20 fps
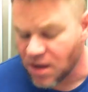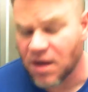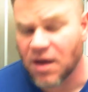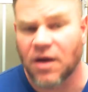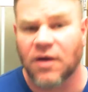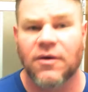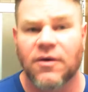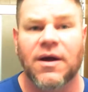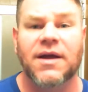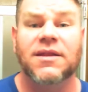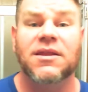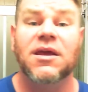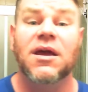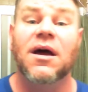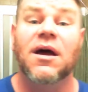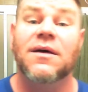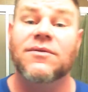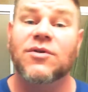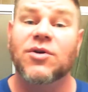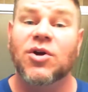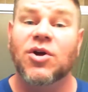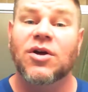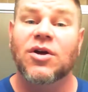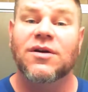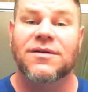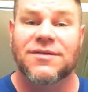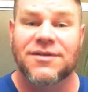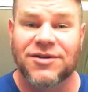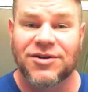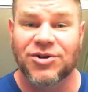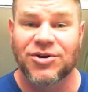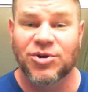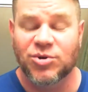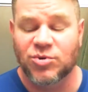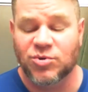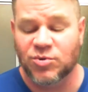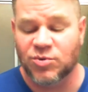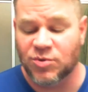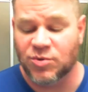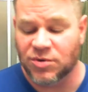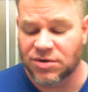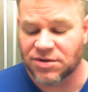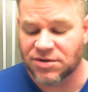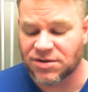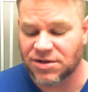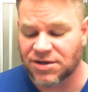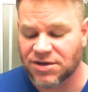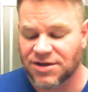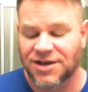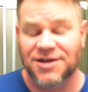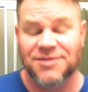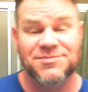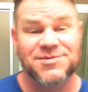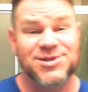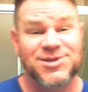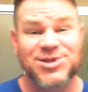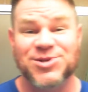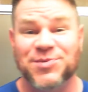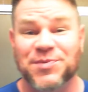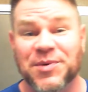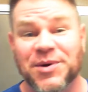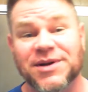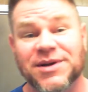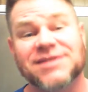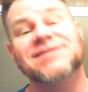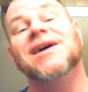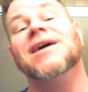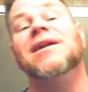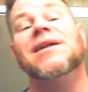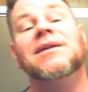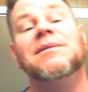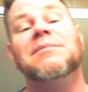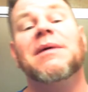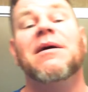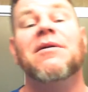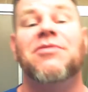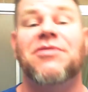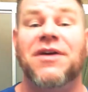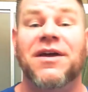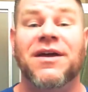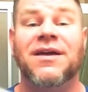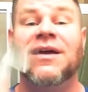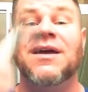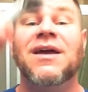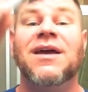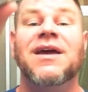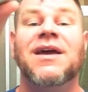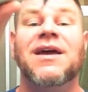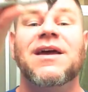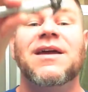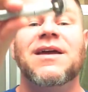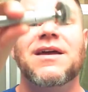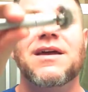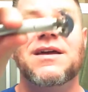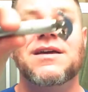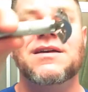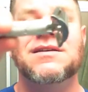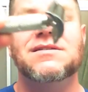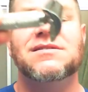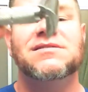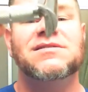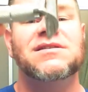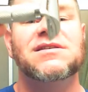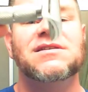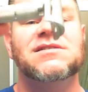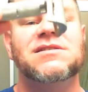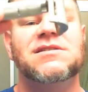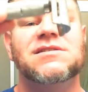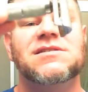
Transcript: All right, the other new, I'm super excited about thing is this